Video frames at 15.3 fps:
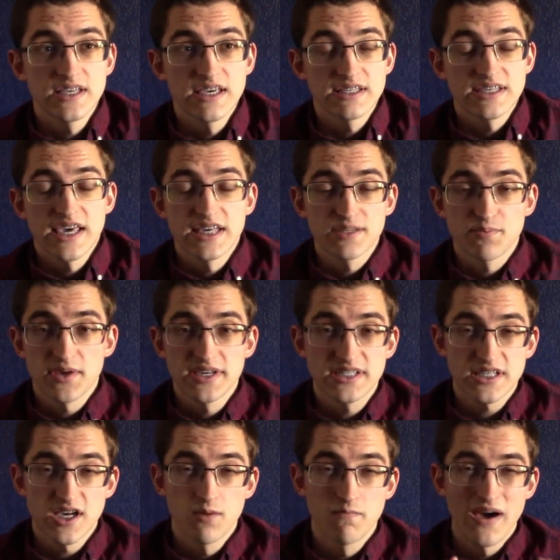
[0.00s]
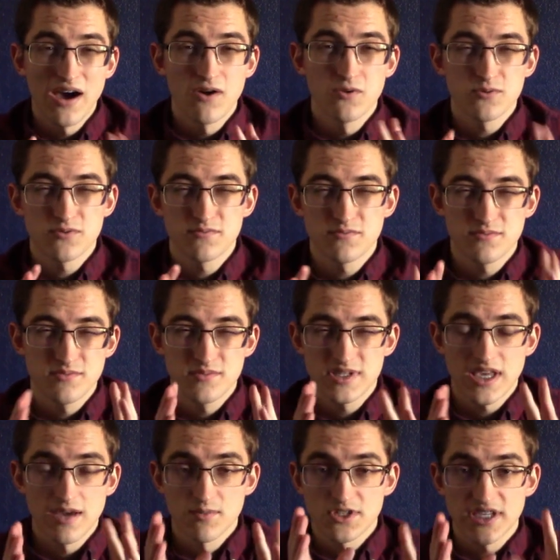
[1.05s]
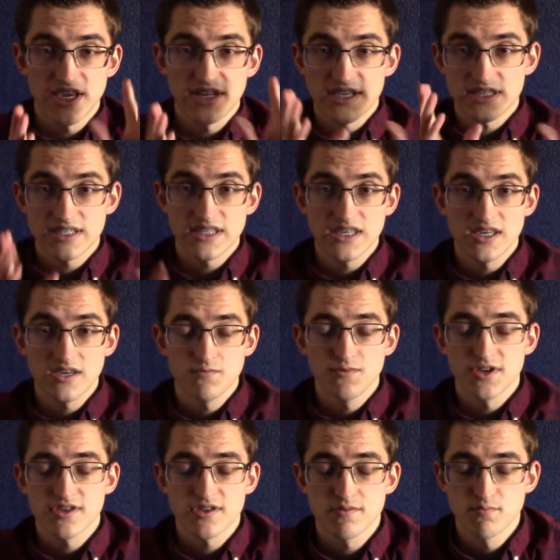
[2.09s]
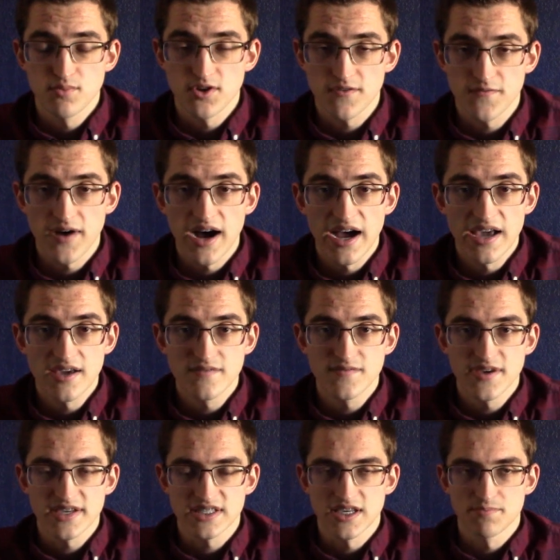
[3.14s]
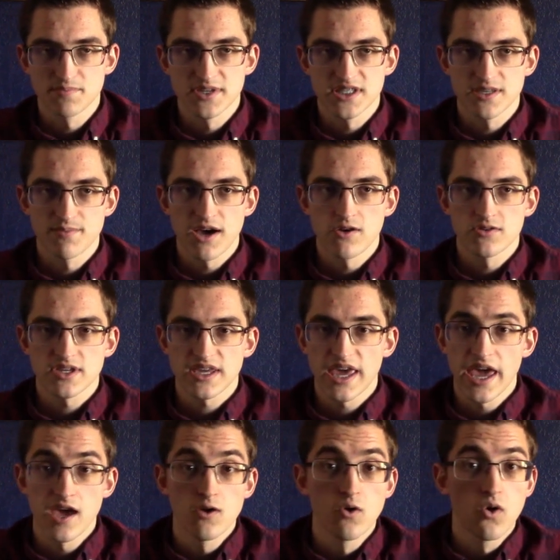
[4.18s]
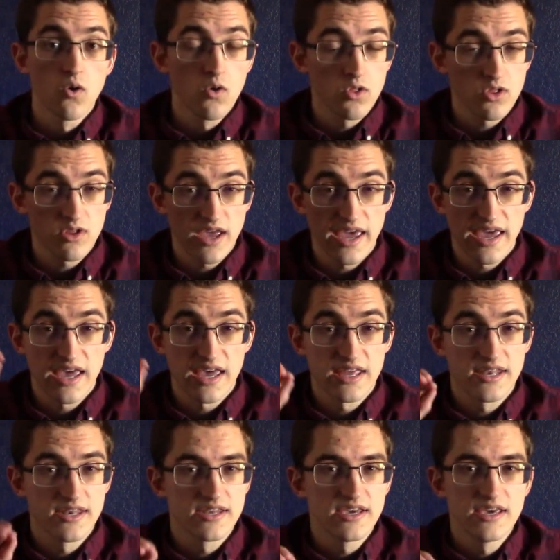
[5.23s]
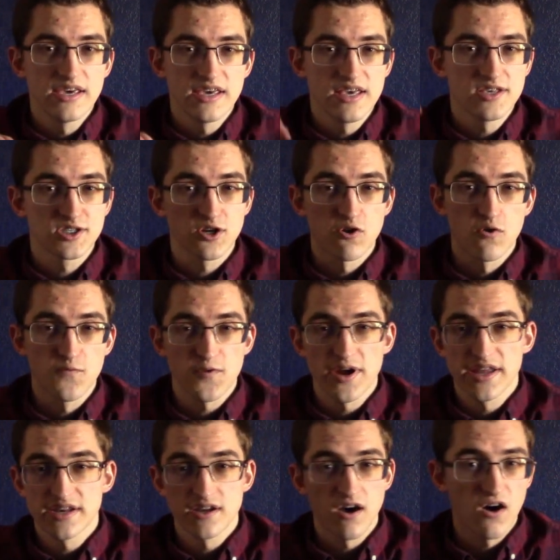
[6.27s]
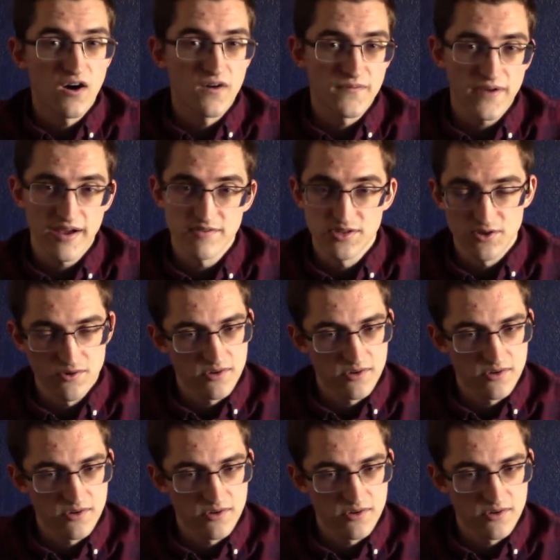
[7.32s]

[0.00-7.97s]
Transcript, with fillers: takes place about simultaneously with book 5, except it's about Chaol and his girlfriend off having their